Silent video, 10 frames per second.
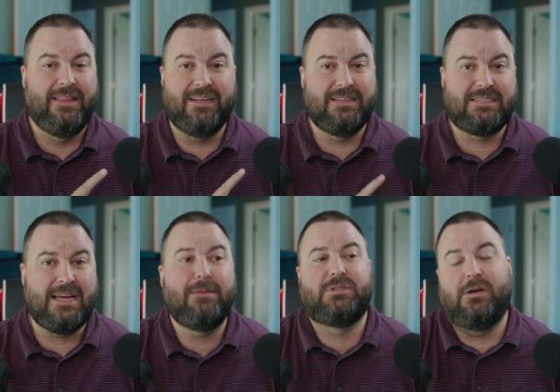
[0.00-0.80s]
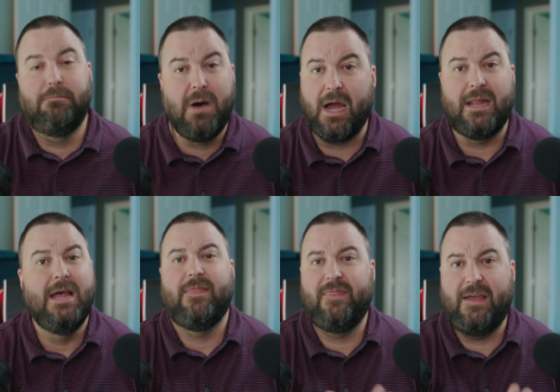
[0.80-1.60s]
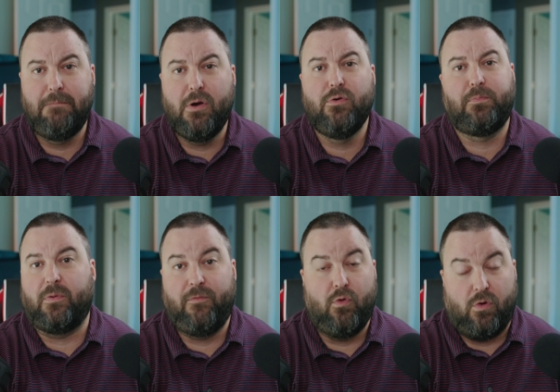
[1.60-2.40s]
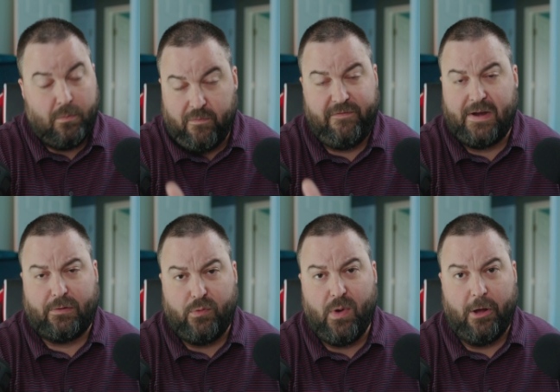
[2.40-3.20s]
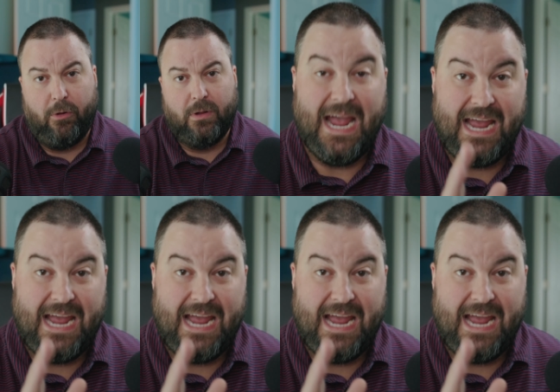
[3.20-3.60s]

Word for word: than the Samson, but they both perform very well.